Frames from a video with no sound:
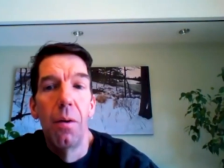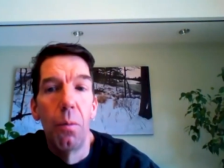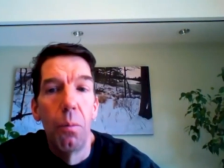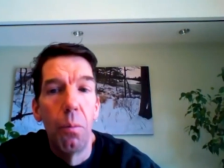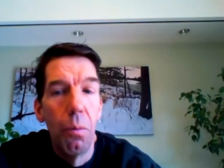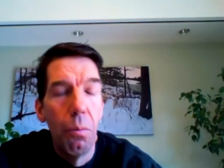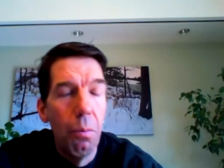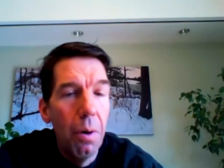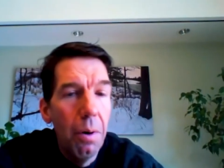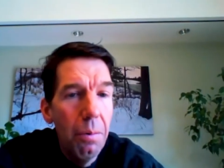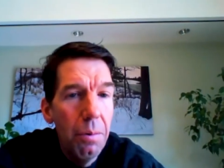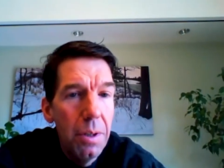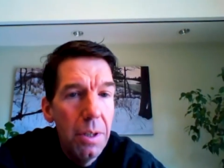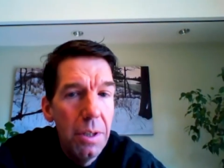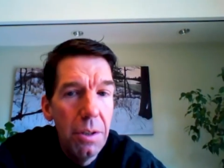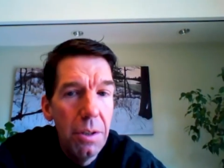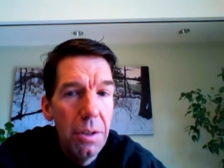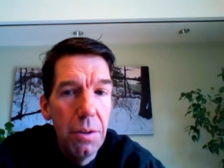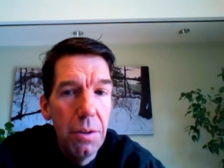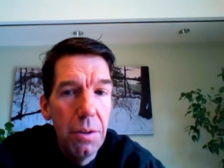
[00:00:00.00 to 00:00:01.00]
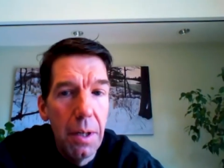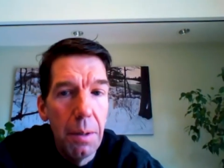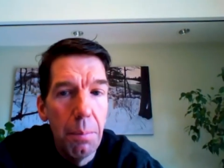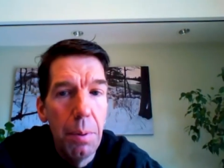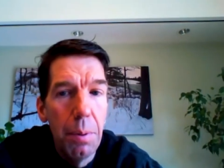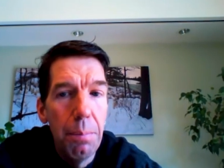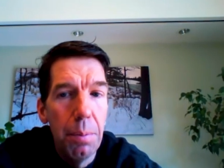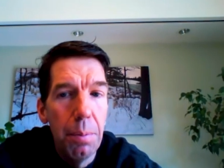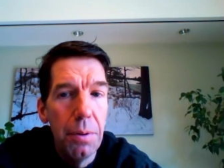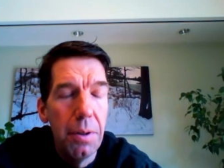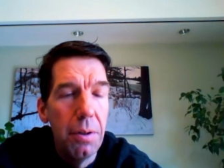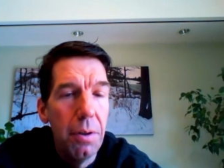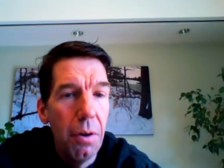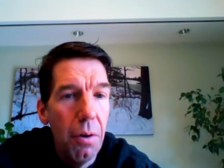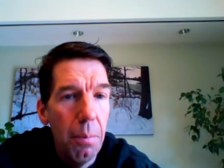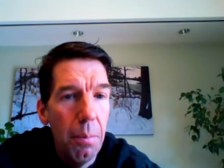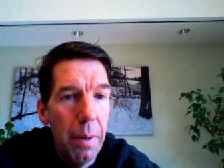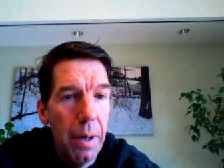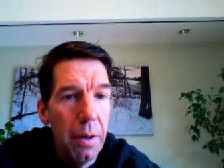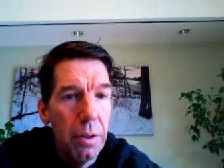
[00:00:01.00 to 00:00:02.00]
well what would you like people to
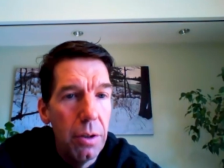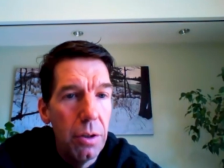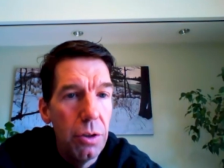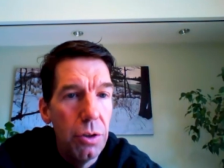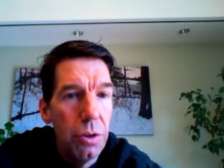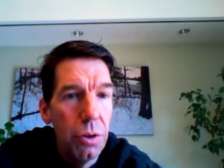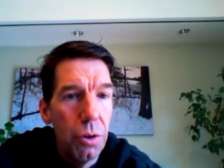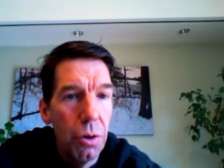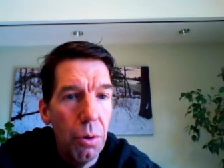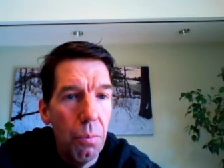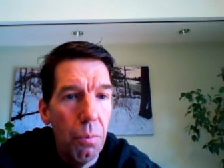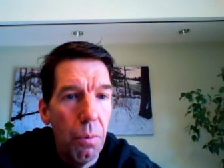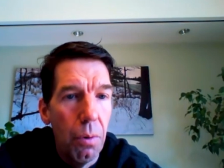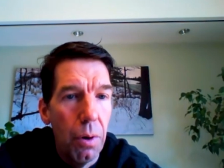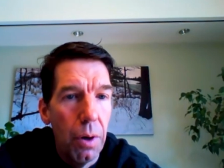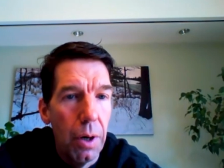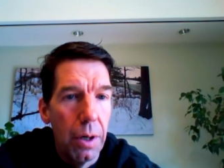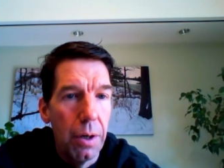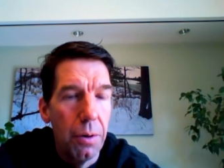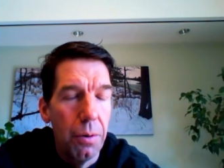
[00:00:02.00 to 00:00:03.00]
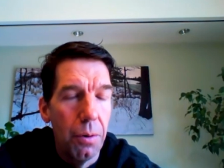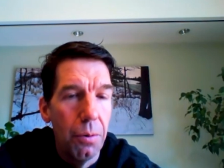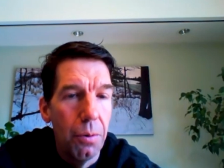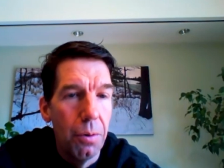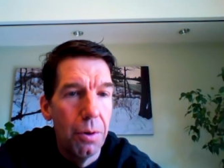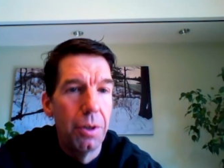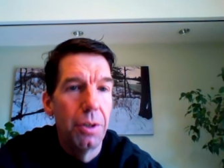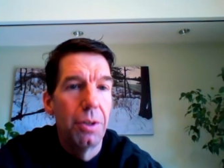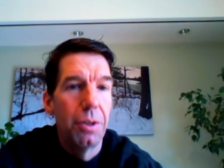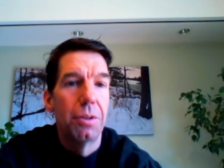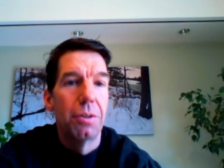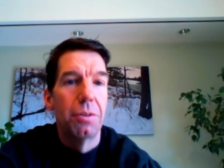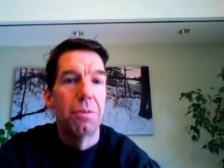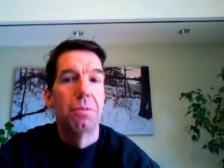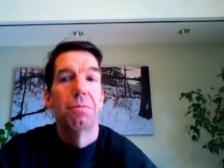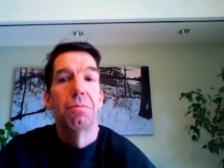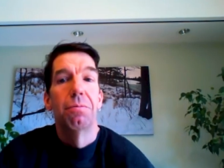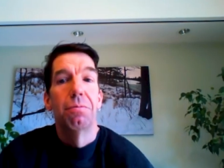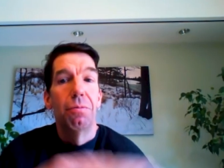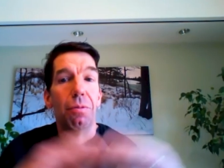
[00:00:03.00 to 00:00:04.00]
know about your work or
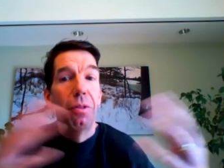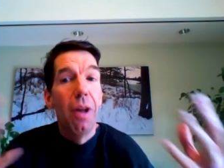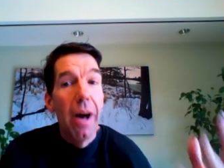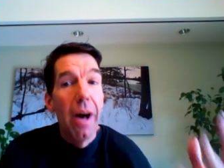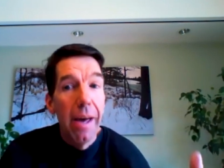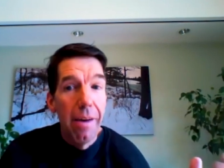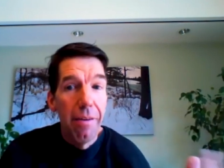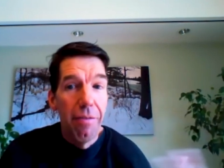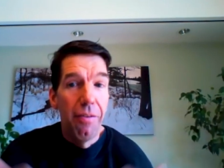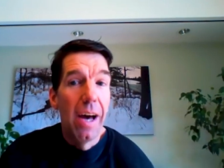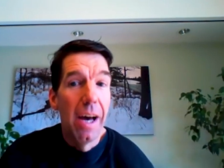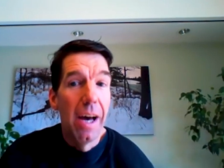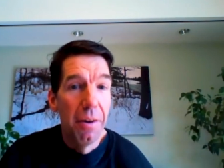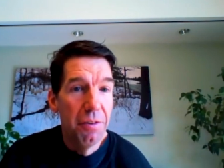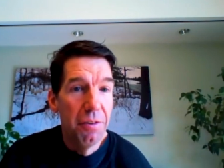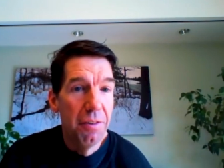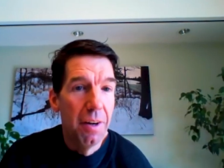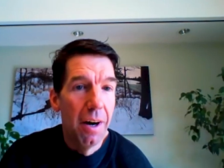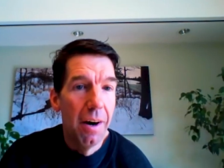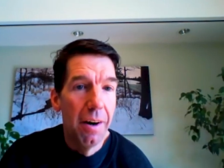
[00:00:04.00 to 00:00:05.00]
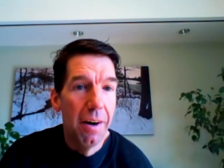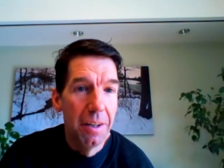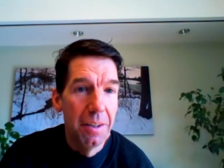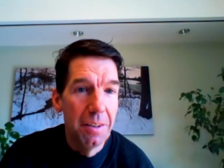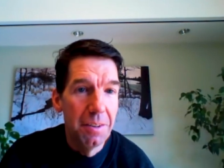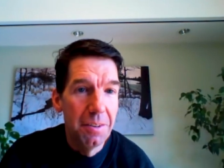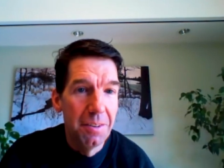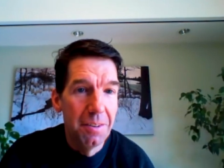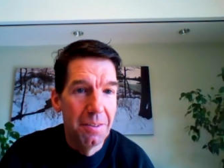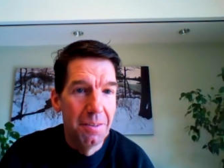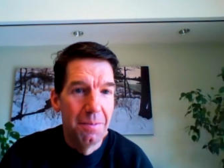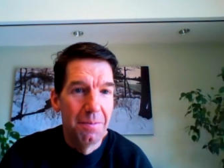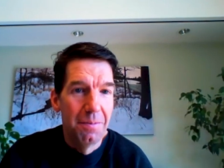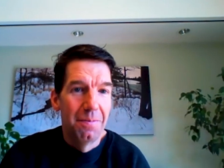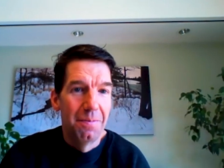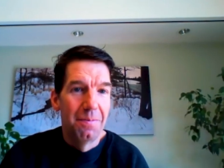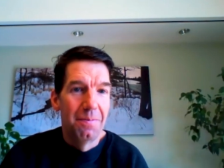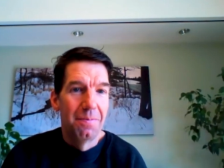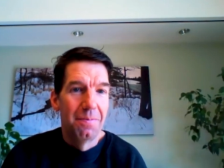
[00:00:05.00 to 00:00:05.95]
your life as an artist mm.